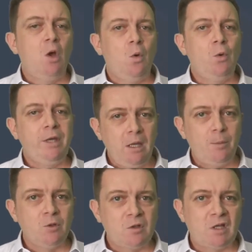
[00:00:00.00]
who keep
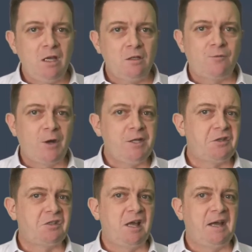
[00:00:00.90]
on saying
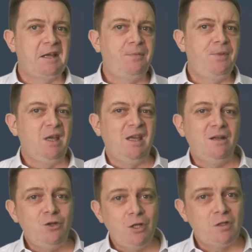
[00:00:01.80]
phrases like the
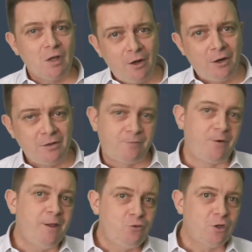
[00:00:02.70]
Indians are, the
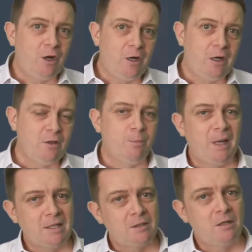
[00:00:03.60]
French are, the
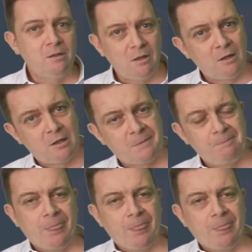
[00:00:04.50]
Mexican are.